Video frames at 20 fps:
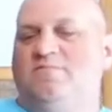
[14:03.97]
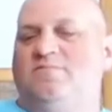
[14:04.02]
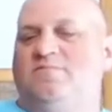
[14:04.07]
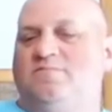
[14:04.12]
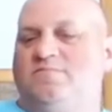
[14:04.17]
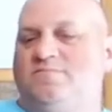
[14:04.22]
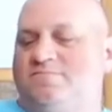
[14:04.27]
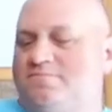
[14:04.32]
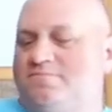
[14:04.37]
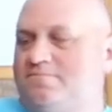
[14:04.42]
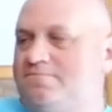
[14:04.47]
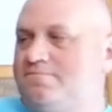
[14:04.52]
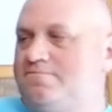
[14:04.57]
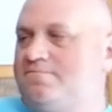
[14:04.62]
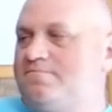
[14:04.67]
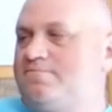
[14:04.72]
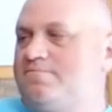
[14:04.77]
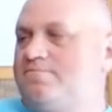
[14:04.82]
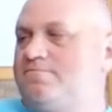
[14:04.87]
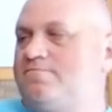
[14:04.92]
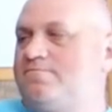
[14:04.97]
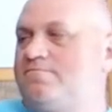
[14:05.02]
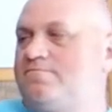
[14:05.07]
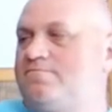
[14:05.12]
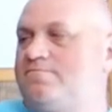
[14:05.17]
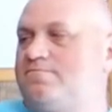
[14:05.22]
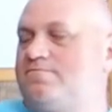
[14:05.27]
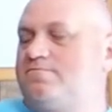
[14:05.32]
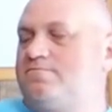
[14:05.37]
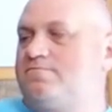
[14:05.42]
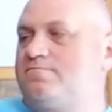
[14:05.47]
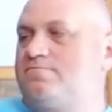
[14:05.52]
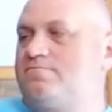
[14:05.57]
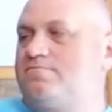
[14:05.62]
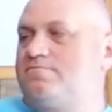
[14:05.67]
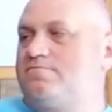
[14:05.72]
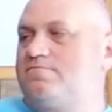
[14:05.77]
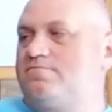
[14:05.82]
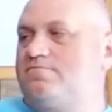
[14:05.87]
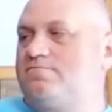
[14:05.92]

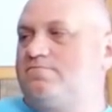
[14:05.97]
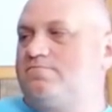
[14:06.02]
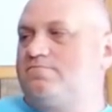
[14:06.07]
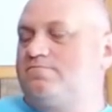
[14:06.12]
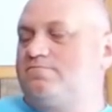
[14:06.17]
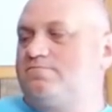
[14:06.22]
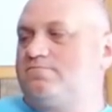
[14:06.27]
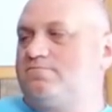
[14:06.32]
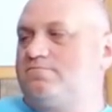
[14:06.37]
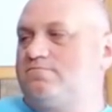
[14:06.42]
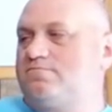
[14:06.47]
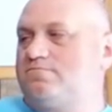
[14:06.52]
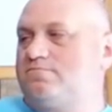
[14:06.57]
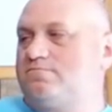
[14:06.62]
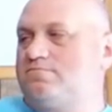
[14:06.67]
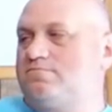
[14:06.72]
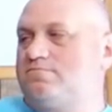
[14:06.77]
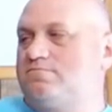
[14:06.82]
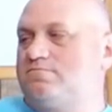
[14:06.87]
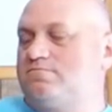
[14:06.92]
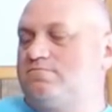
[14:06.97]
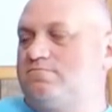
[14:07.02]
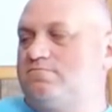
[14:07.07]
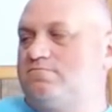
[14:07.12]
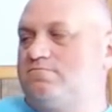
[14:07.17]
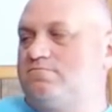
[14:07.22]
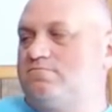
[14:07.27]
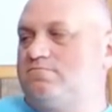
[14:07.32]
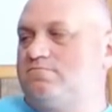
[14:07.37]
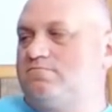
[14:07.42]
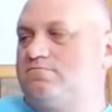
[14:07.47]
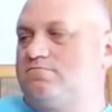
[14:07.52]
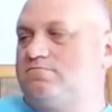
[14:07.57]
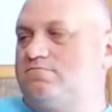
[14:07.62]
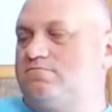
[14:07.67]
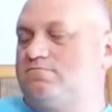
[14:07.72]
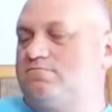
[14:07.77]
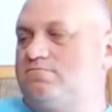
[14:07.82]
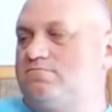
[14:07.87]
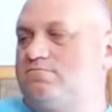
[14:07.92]

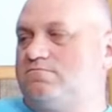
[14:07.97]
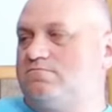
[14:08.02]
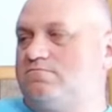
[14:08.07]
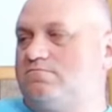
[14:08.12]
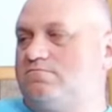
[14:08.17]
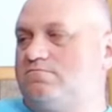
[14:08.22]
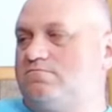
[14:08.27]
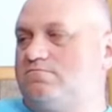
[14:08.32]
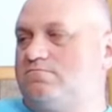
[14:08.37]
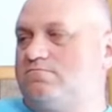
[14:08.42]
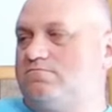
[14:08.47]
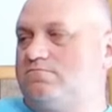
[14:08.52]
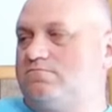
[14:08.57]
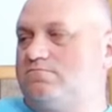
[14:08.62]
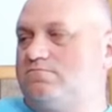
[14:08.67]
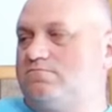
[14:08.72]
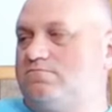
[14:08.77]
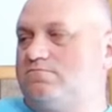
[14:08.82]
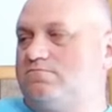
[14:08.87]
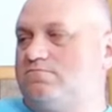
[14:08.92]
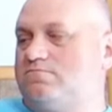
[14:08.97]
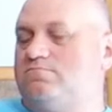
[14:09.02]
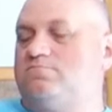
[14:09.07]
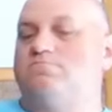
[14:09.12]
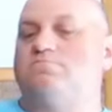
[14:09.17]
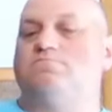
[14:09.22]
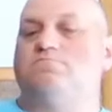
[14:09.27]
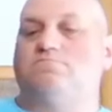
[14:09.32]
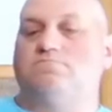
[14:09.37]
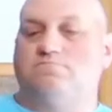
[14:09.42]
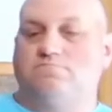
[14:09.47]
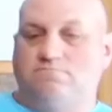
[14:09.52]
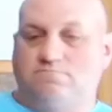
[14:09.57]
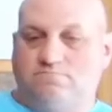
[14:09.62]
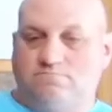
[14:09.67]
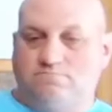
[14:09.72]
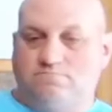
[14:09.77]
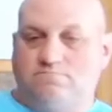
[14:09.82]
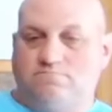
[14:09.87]
(not speaking)